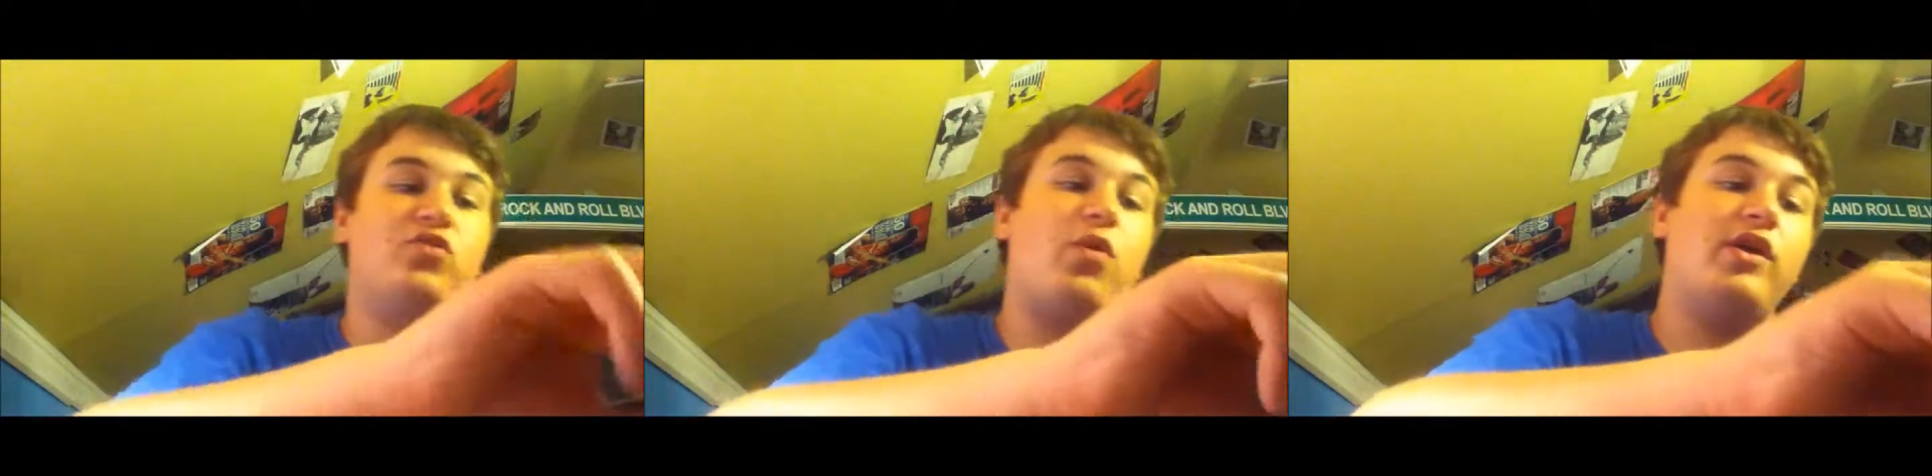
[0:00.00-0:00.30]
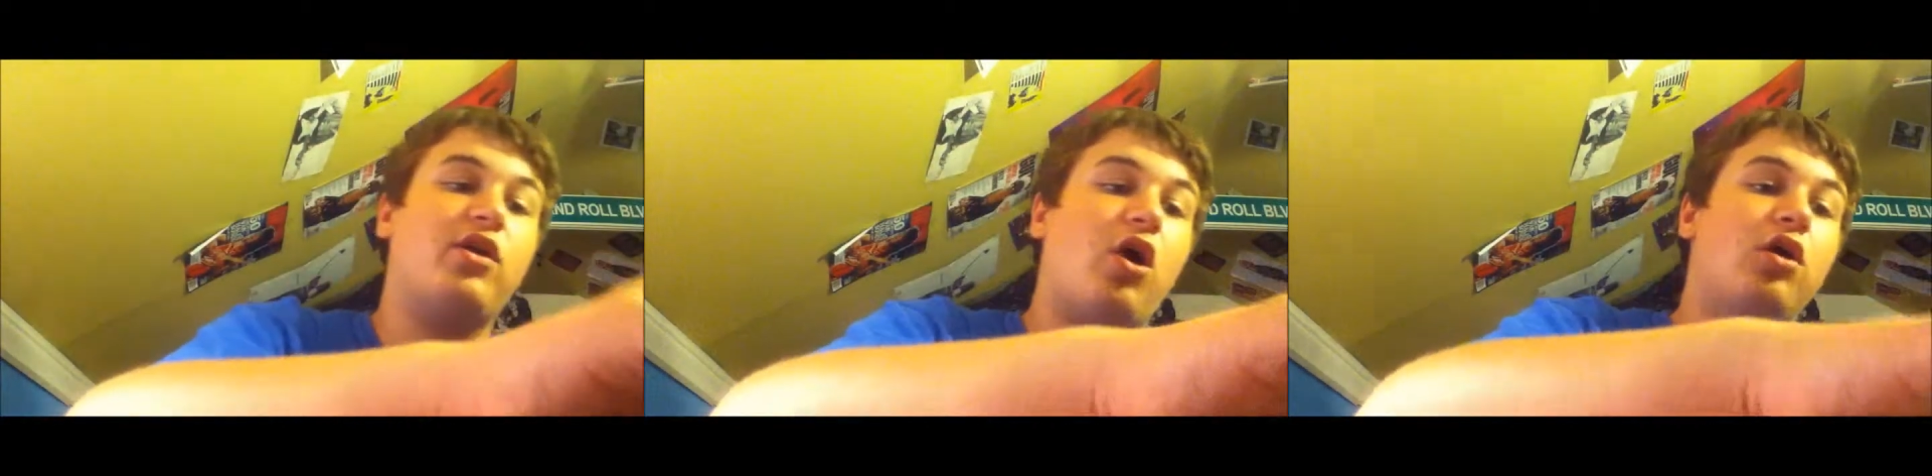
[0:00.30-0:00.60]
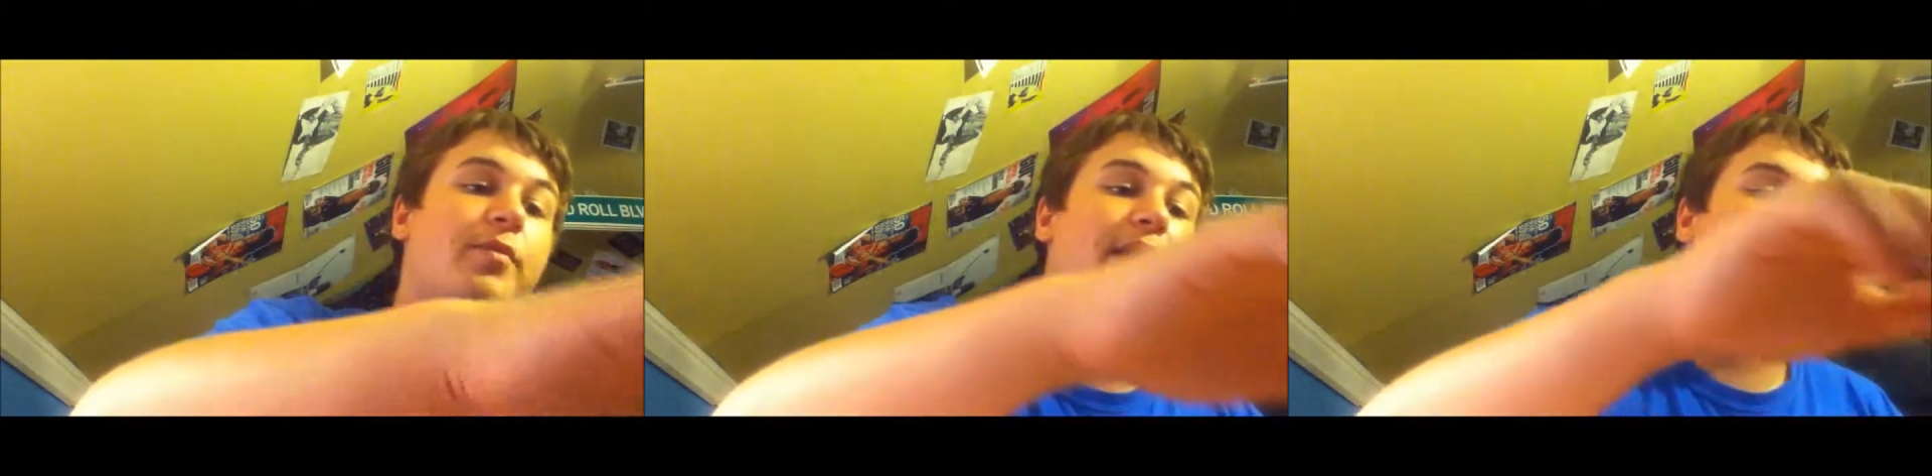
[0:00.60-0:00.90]
20
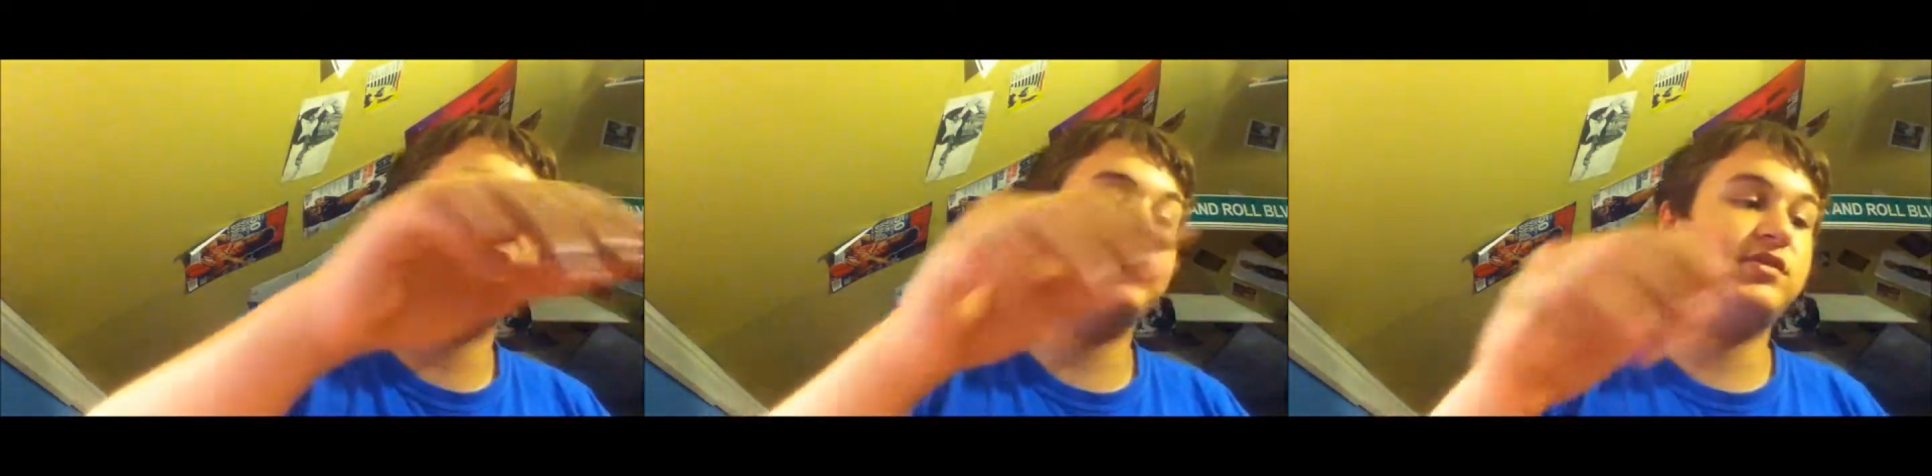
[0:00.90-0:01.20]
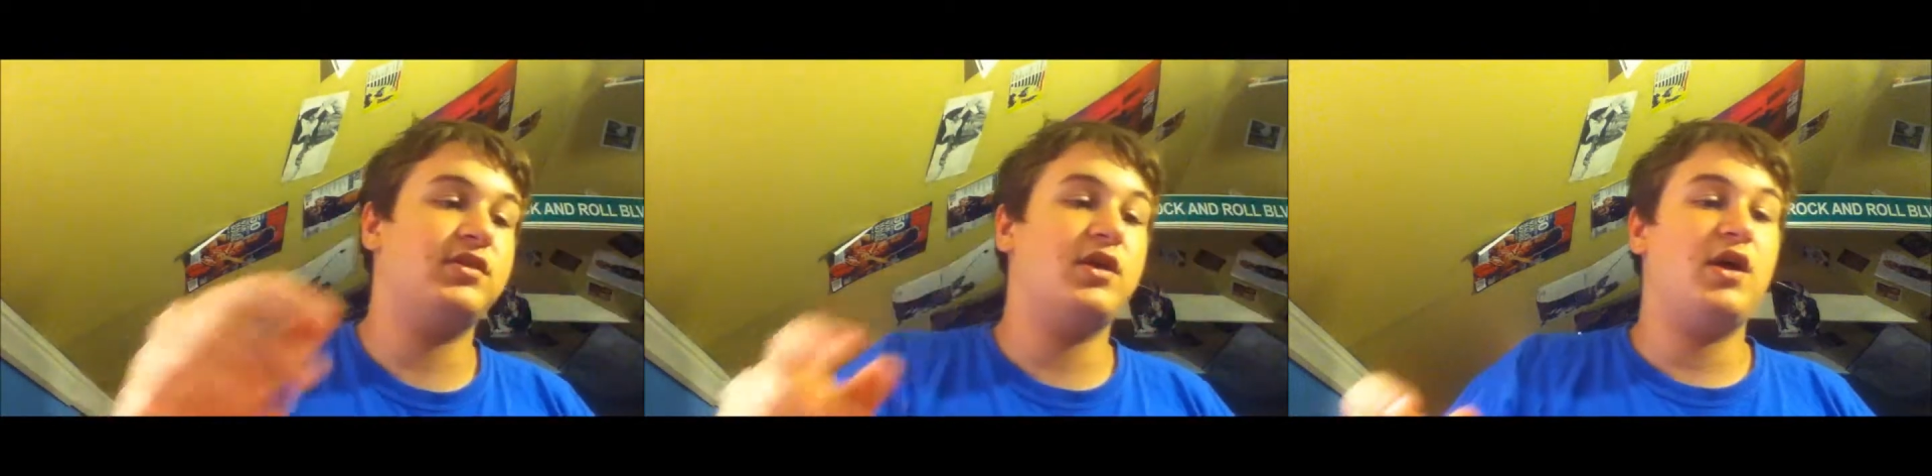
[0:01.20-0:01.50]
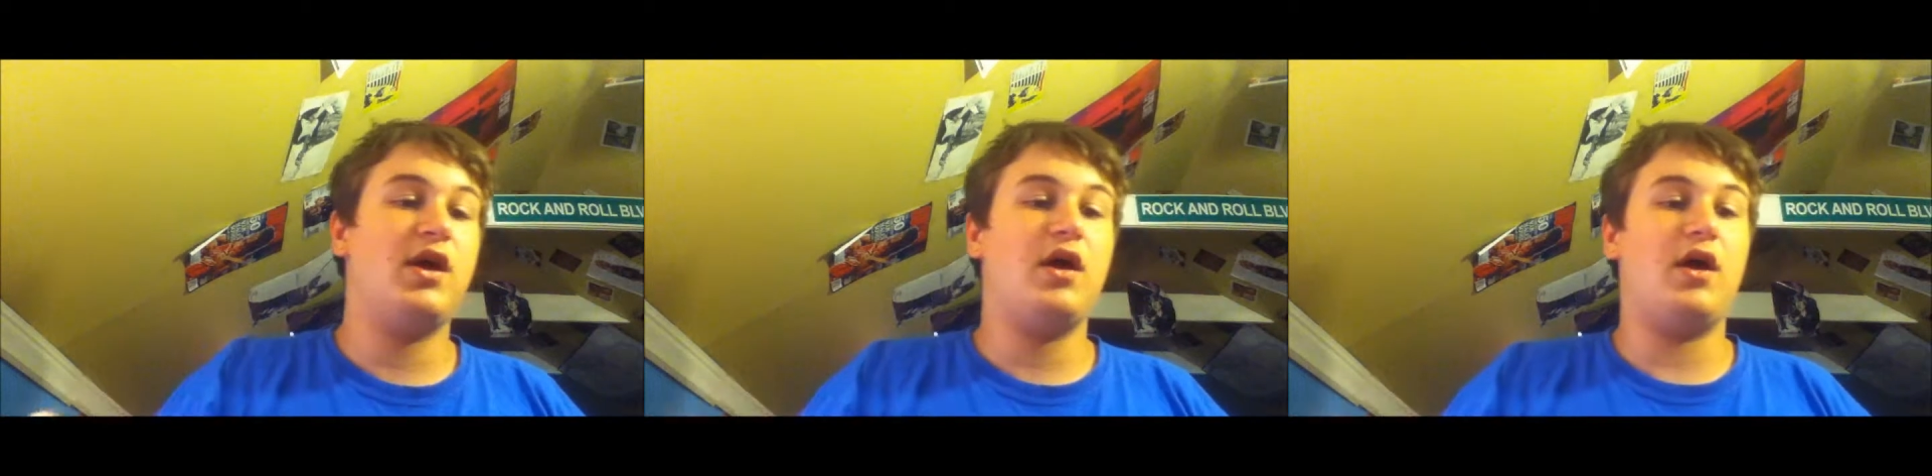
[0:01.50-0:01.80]
card backs
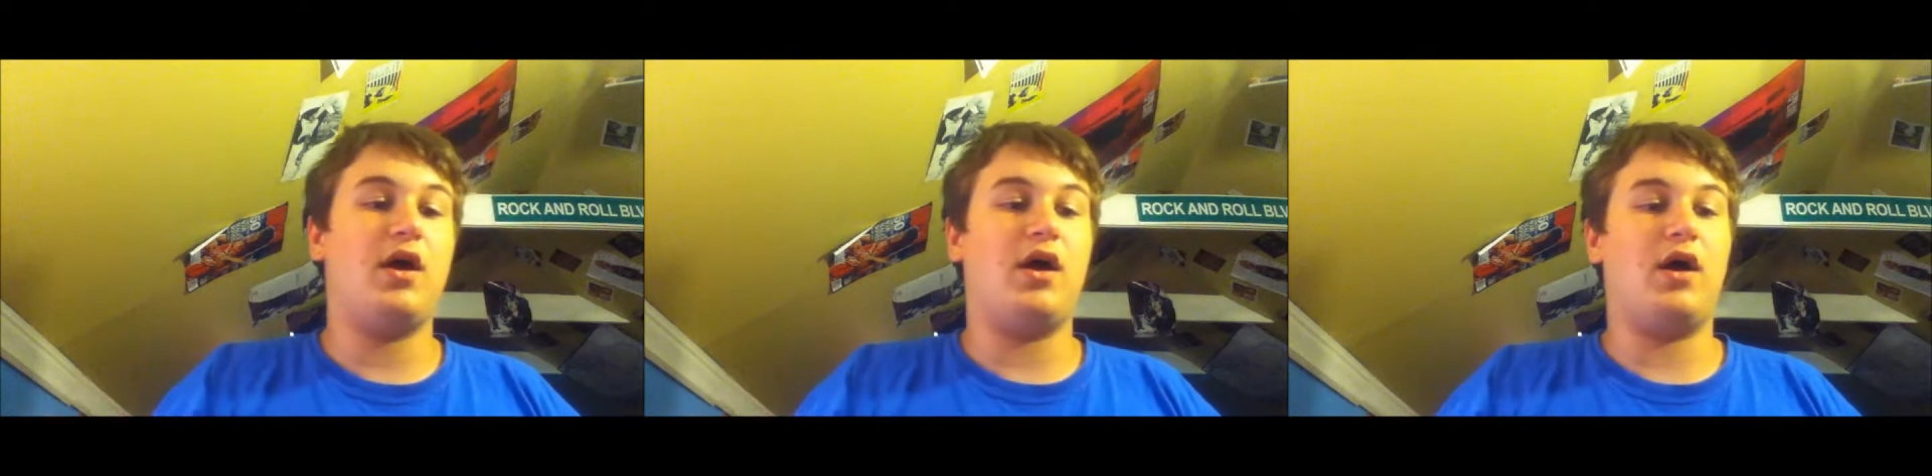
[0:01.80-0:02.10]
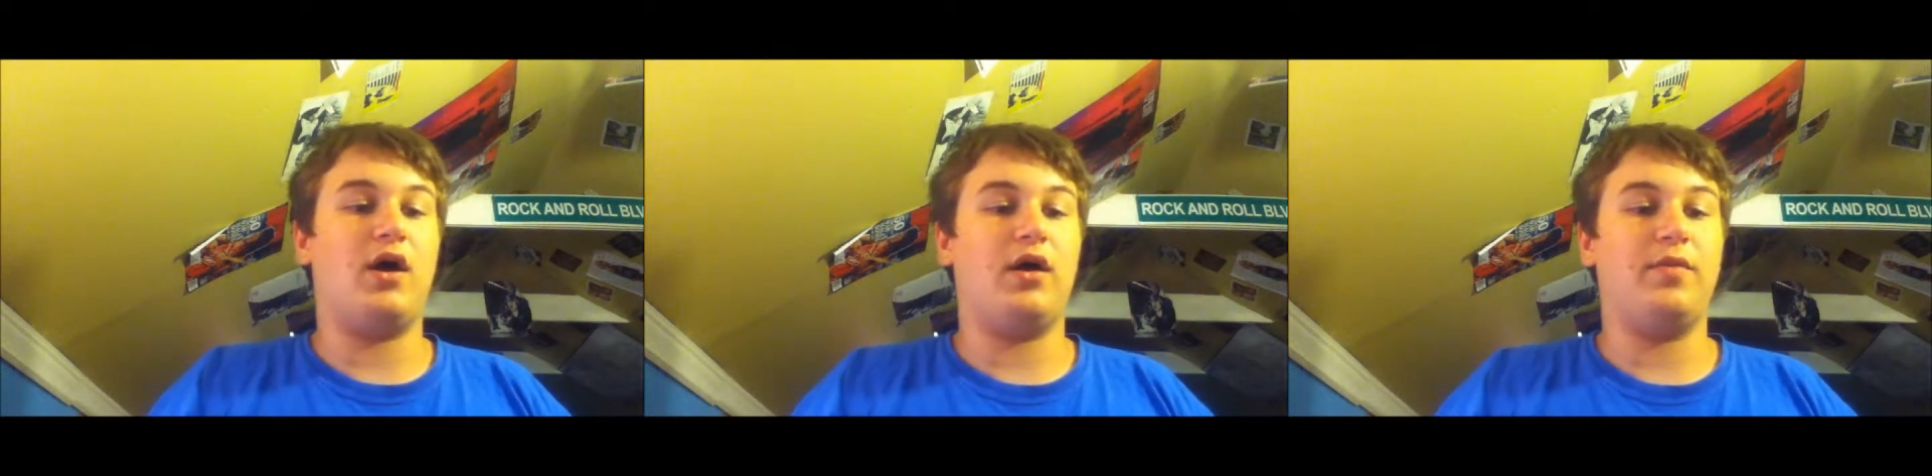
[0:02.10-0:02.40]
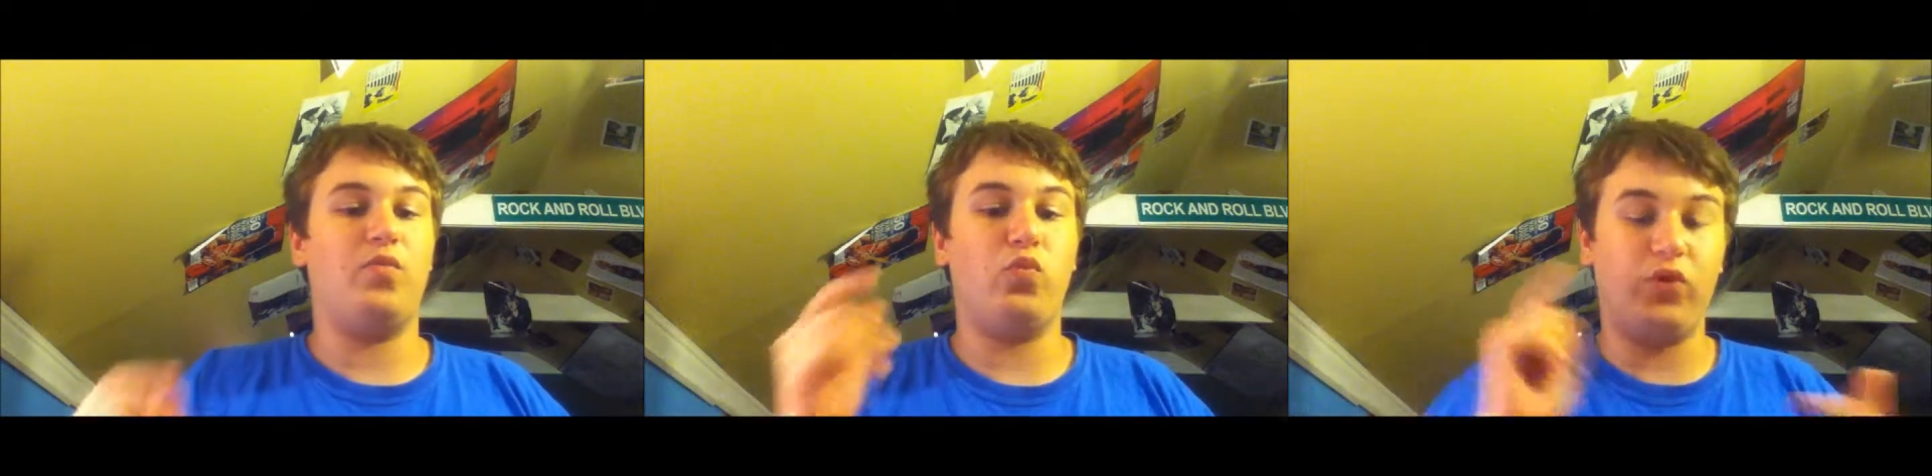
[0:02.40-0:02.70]

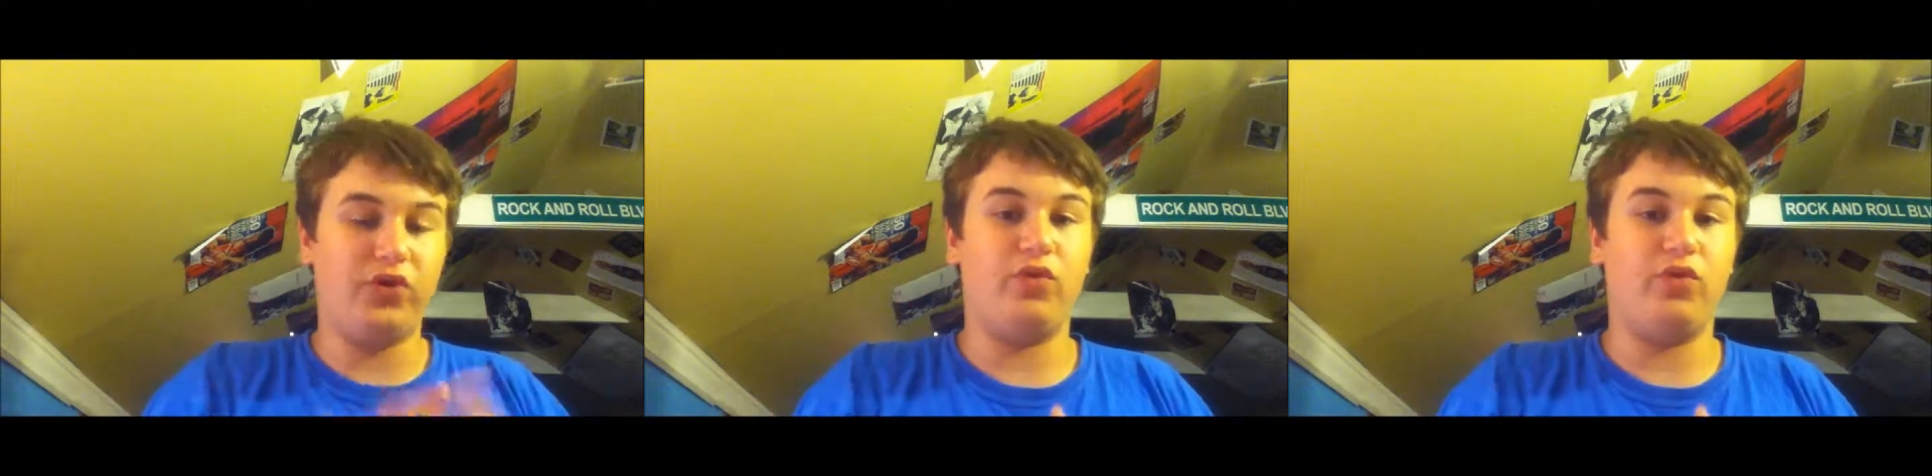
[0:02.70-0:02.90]
with